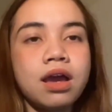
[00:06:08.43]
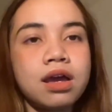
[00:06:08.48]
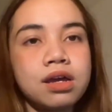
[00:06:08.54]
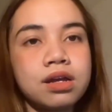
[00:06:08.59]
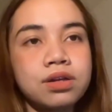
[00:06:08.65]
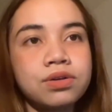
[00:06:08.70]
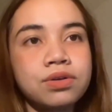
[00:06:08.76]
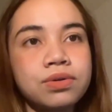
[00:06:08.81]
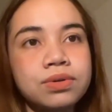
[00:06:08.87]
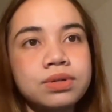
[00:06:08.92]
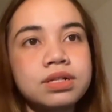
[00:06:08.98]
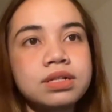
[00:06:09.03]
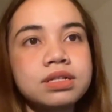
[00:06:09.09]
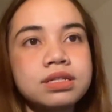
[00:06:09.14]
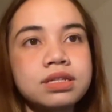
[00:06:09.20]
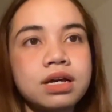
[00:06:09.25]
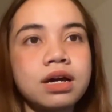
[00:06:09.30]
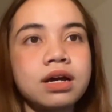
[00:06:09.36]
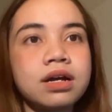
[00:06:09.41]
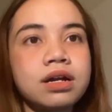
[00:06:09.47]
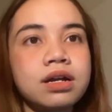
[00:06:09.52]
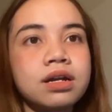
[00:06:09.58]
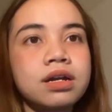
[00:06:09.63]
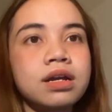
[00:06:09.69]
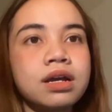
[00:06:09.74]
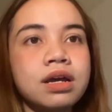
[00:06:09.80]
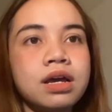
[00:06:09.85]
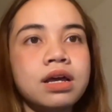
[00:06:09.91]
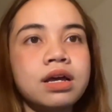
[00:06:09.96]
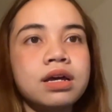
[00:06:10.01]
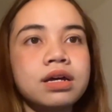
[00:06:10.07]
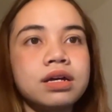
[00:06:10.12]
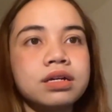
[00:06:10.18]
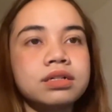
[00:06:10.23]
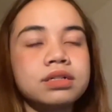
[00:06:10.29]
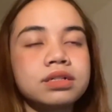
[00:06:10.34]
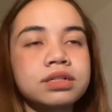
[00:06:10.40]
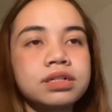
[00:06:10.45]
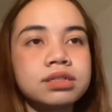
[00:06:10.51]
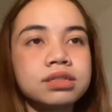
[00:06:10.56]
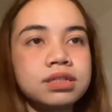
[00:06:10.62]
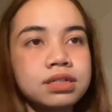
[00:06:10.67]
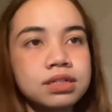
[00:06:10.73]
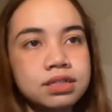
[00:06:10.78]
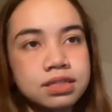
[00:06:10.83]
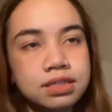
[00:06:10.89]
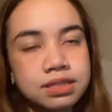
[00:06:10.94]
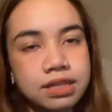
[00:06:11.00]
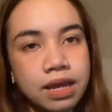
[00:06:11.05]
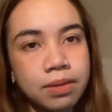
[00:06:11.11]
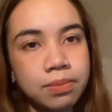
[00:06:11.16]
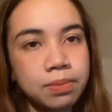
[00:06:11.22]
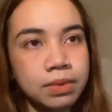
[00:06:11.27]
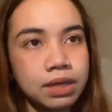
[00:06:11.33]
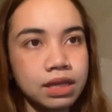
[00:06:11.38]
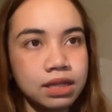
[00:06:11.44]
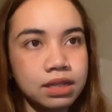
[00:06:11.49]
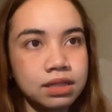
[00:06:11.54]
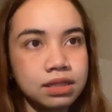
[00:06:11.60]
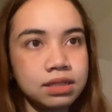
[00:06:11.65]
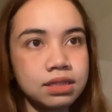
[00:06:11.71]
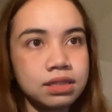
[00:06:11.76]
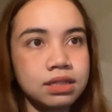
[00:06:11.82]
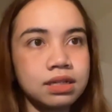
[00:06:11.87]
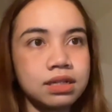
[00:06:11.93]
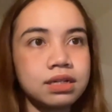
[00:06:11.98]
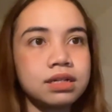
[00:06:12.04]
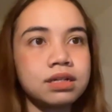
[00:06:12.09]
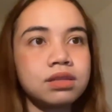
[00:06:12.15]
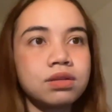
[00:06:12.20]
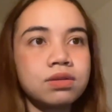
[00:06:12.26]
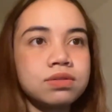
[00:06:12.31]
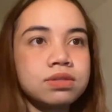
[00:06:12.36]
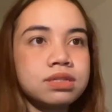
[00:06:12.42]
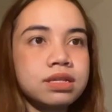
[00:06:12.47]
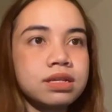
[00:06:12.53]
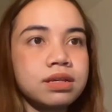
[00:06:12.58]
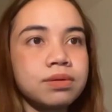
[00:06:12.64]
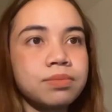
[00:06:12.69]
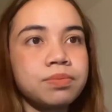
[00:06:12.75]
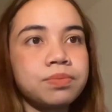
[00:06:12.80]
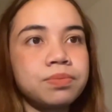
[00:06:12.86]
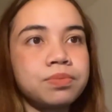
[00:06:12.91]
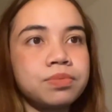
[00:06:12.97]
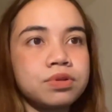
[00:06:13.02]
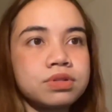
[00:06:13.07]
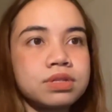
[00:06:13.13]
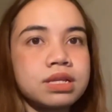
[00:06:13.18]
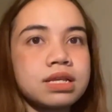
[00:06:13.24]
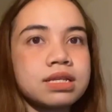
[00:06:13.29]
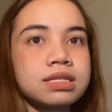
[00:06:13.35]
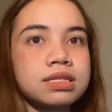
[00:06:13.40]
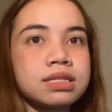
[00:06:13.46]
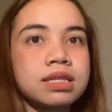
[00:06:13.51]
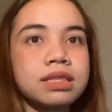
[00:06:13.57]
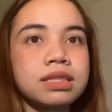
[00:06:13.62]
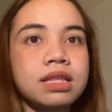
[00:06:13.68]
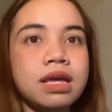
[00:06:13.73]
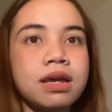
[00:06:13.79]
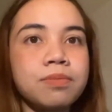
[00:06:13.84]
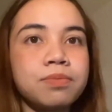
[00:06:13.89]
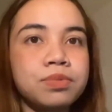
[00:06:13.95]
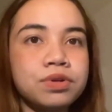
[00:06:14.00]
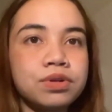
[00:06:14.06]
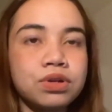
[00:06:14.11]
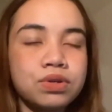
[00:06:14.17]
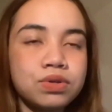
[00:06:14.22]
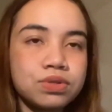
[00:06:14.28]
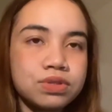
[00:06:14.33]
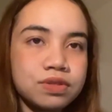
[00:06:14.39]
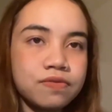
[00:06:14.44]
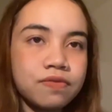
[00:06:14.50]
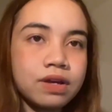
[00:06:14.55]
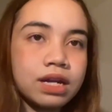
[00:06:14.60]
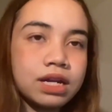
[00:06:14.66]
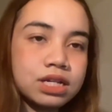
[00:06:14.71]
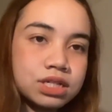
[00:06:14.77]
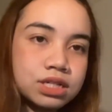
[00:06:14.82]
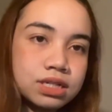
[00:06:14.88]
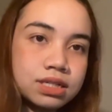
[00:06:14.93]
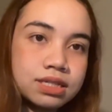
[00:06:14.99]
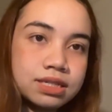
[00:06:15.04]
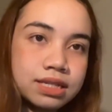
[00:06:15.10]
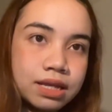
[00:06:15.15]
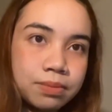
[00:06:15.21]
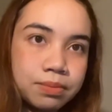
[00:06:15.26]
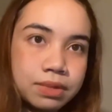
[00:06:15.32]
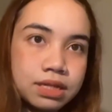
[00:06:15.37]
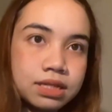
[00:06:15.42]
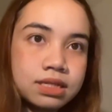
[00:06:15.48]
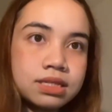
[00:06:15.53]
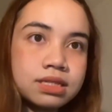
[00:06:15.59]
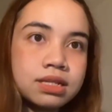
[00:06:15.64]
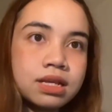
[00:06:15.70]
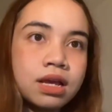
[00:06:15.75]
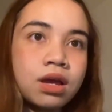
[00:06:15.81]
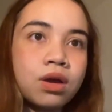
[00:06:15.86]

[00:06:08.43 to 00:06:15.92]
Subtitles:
accruals are a critical step in the closing process that produce financial statements.